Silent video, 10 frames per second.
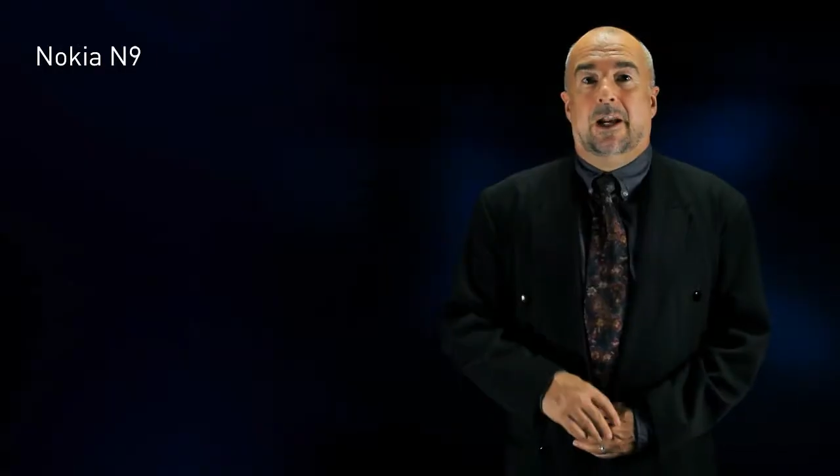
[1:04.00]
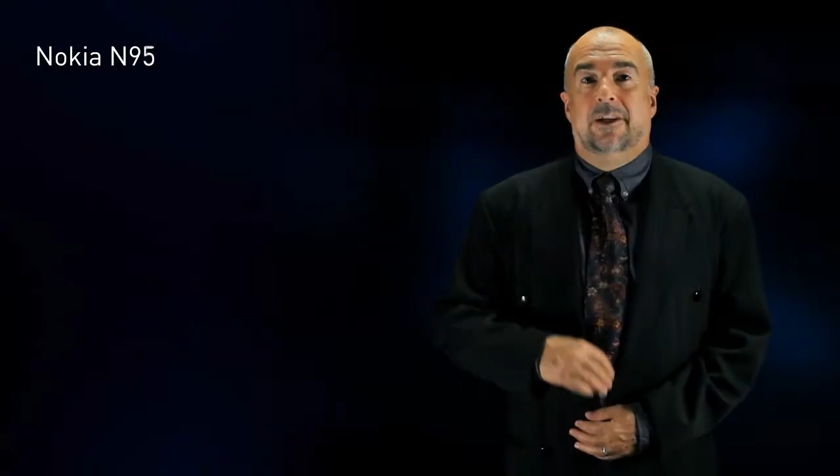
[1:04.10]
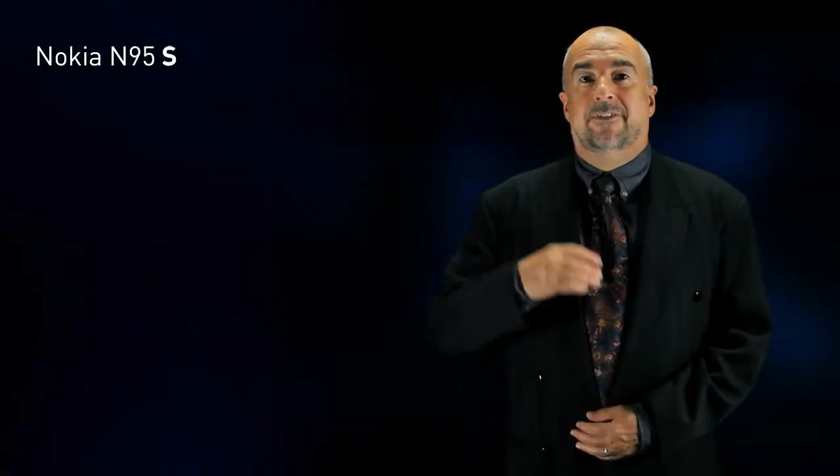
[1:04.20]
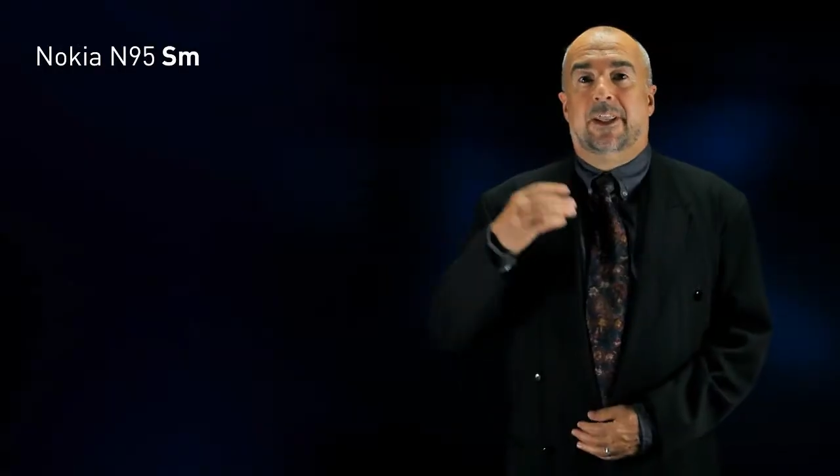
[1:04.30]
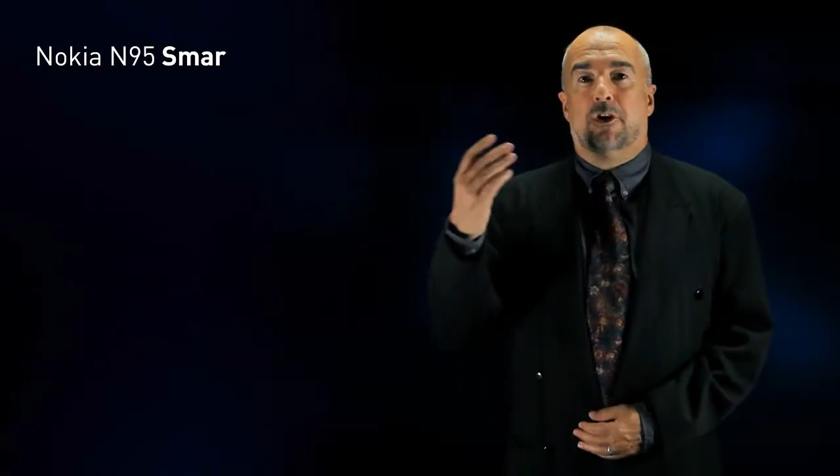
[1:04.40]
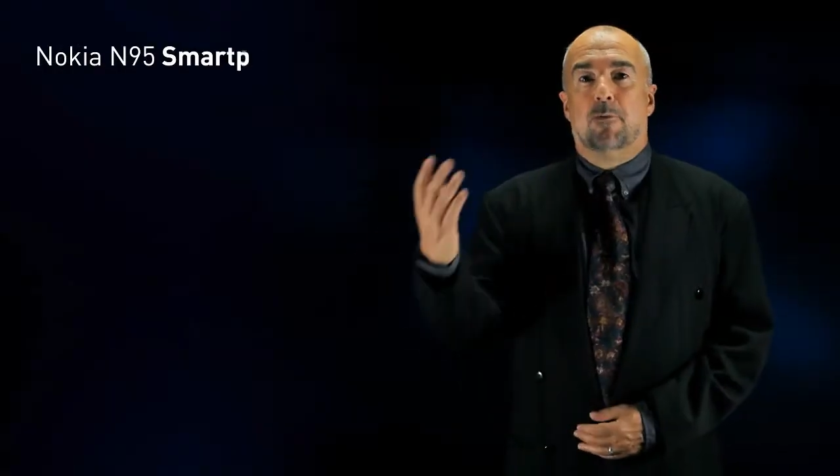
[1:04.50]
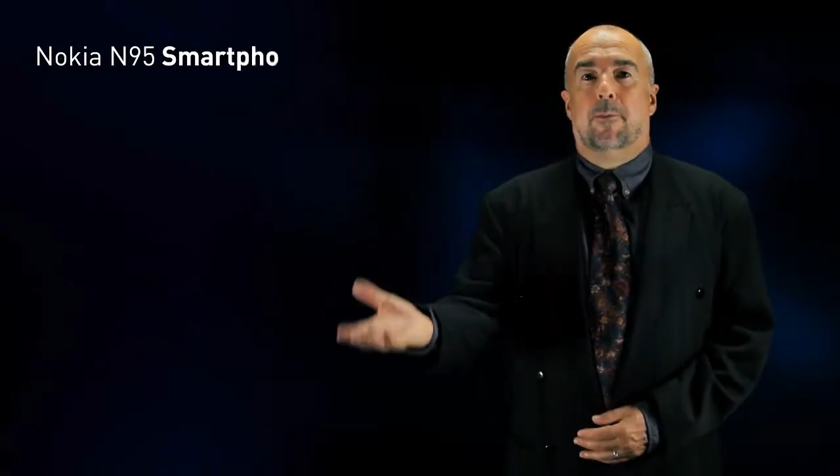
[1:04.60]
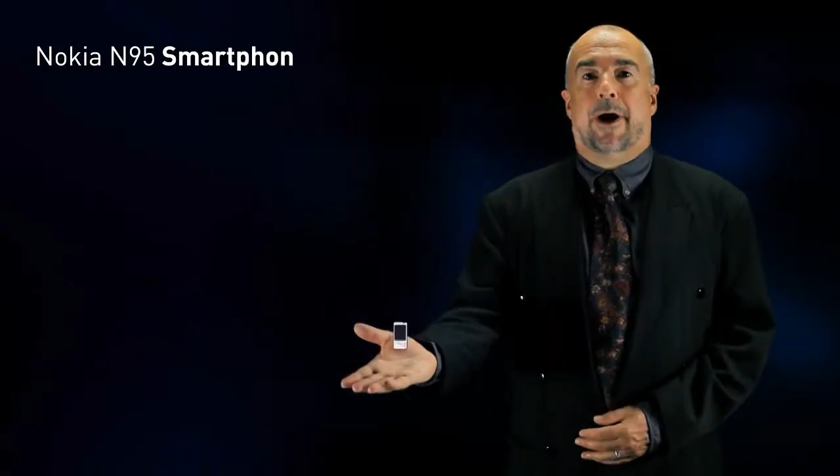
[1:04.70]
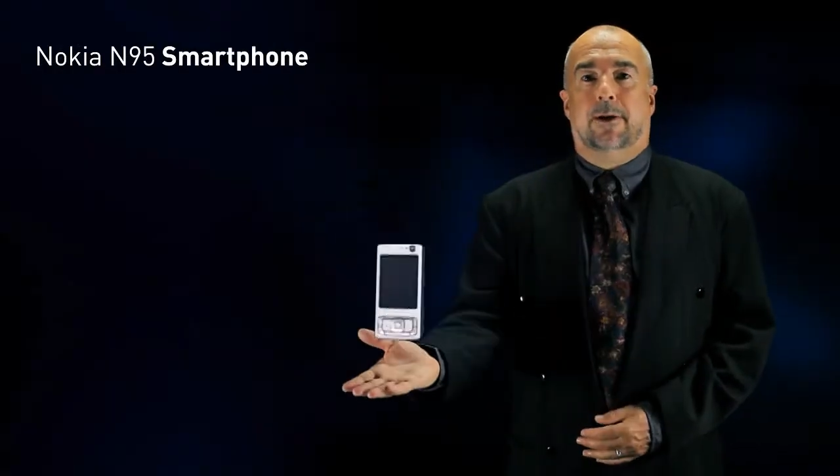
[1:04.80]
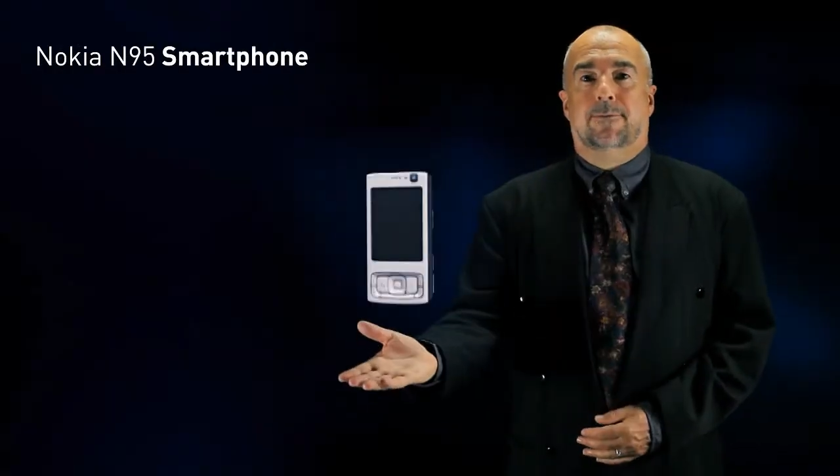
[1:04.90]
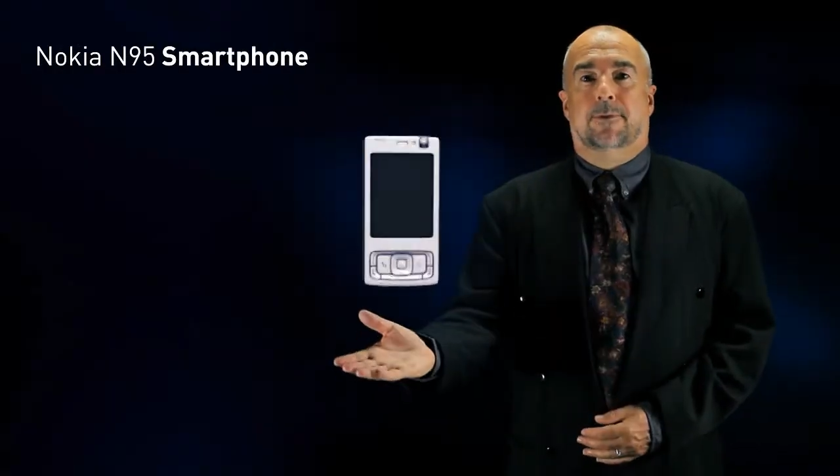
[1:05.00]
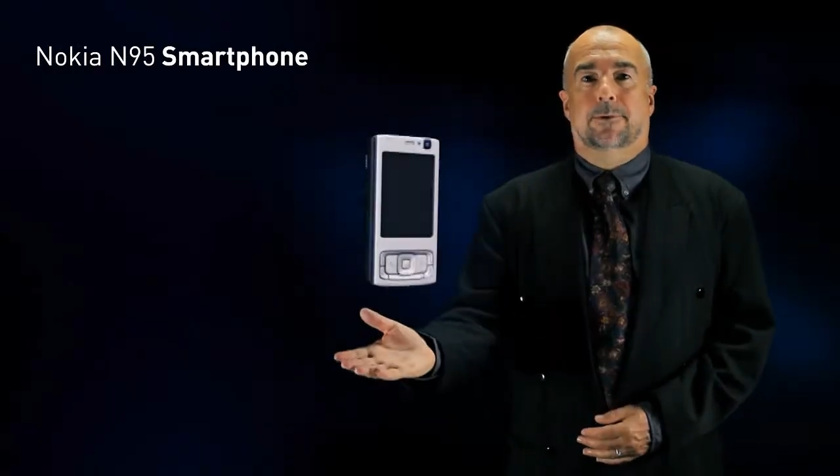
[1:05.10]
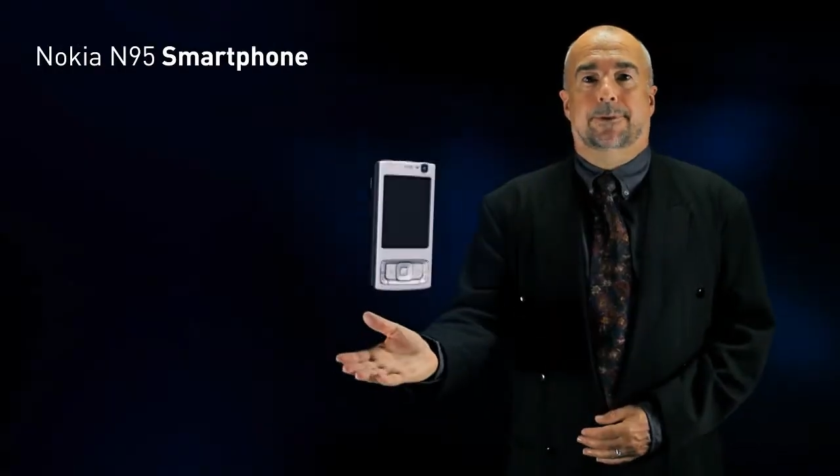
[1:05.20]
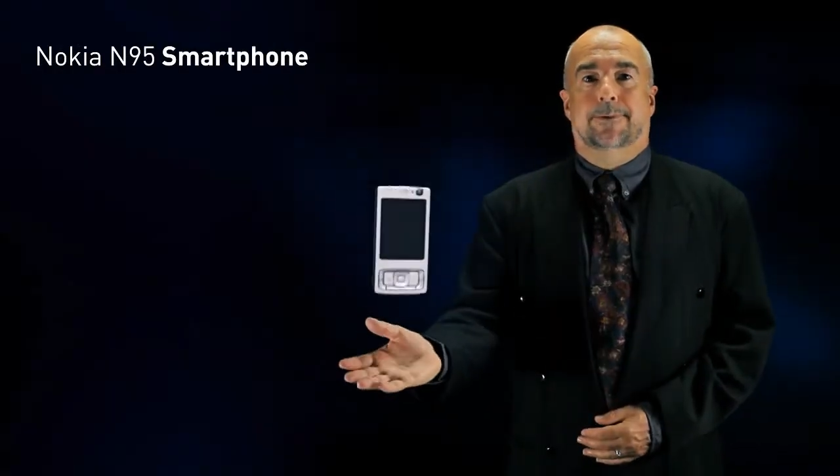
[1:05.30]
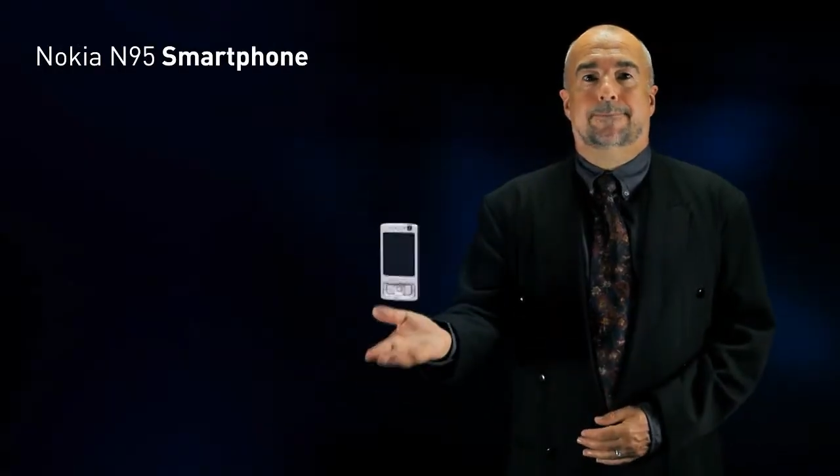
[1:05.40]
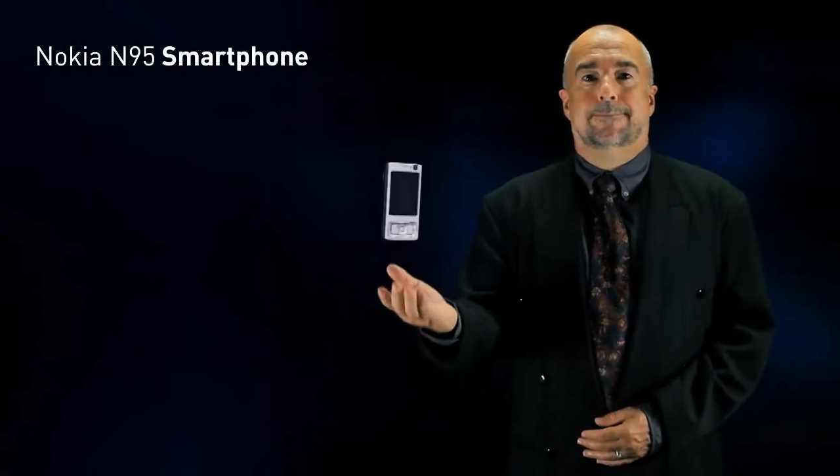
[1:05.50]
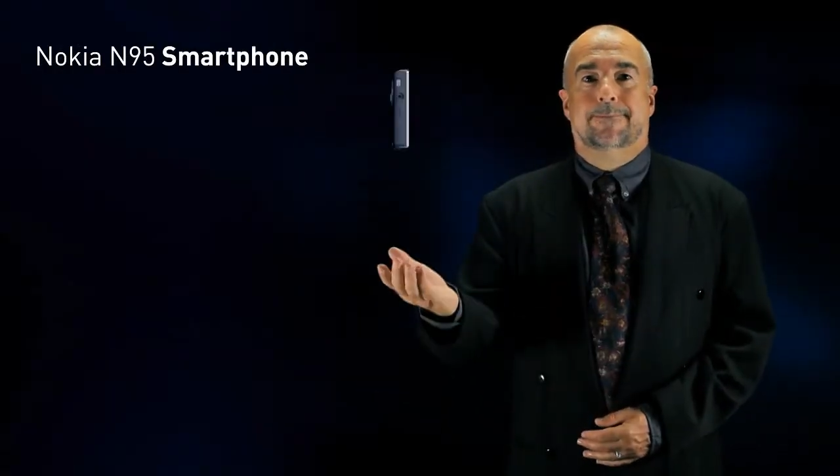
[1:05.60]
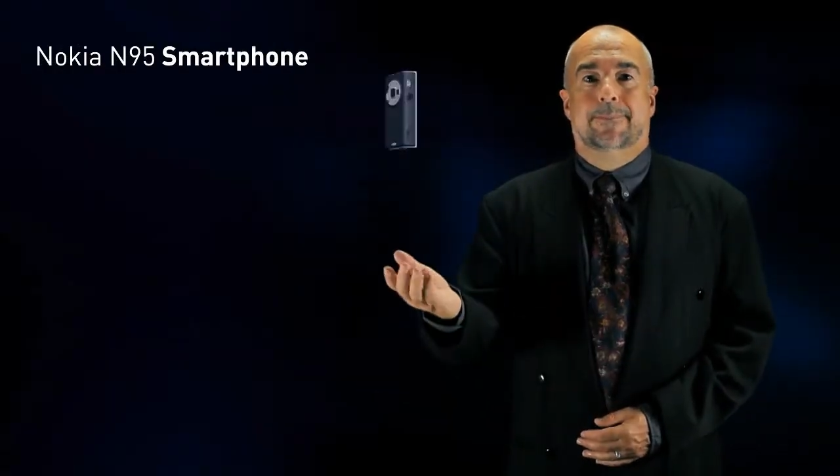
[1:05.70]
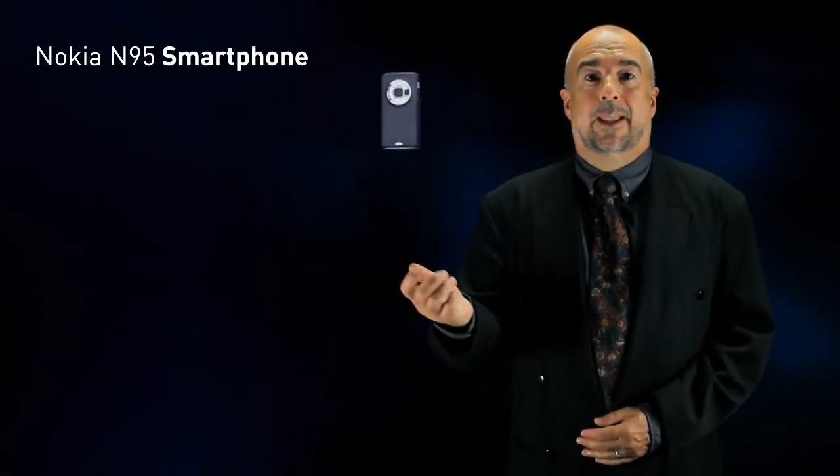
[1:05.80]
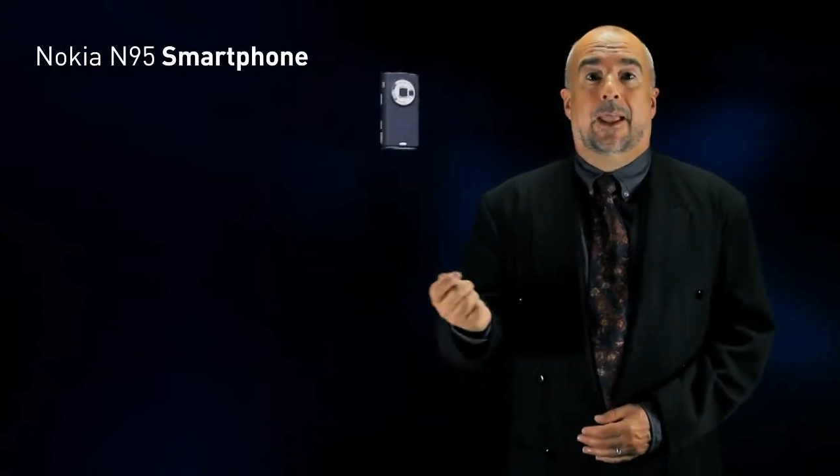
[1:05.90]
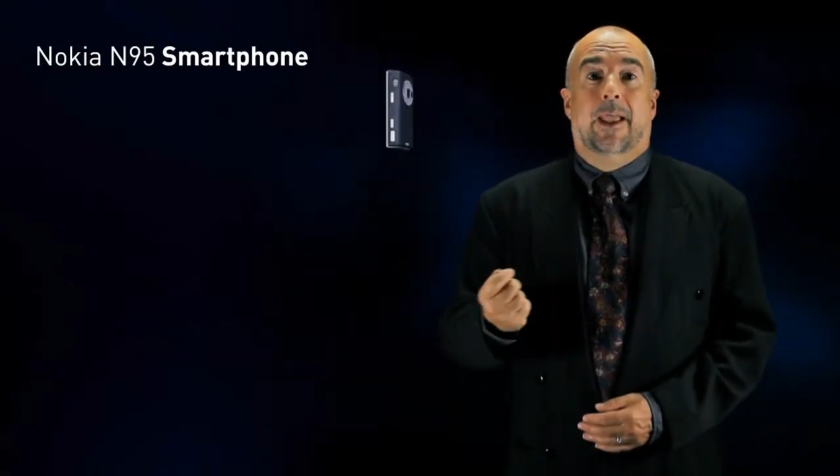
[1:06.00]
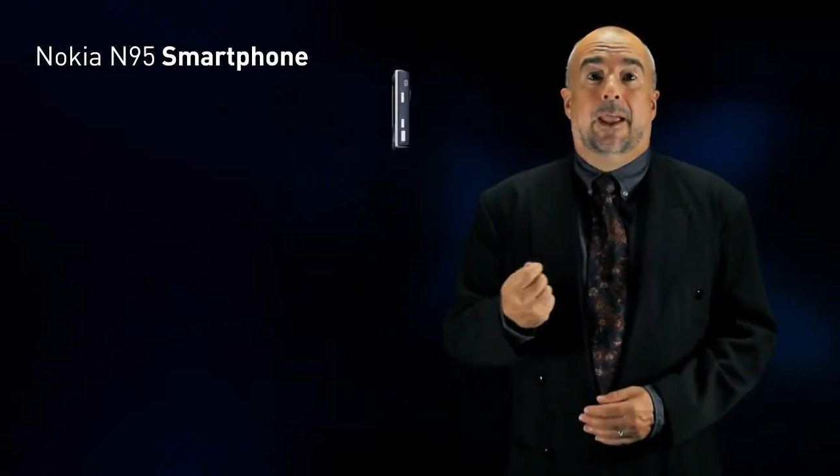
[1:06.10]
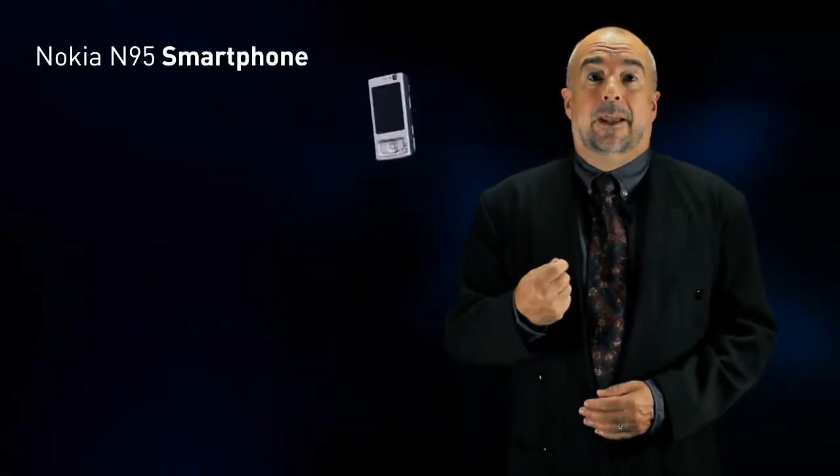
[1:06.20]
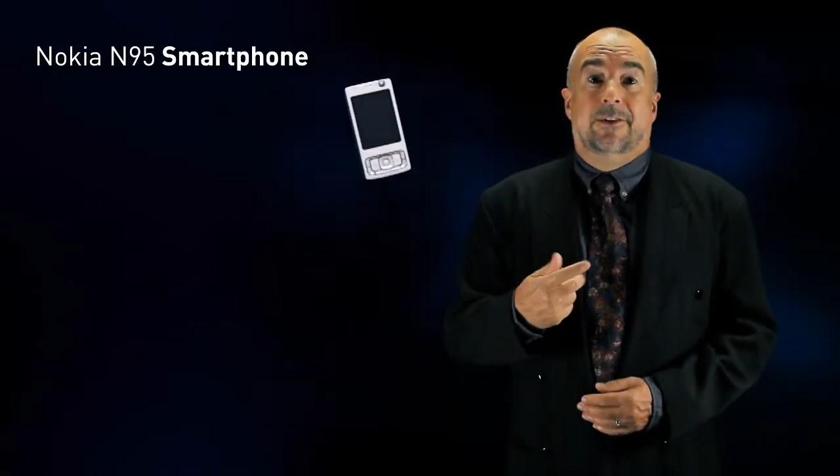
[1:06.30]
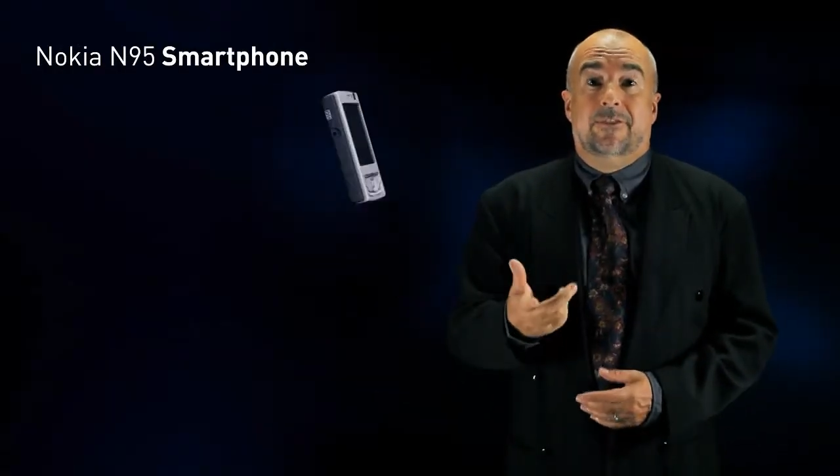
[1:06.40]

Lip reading: let's take a mobile phone. It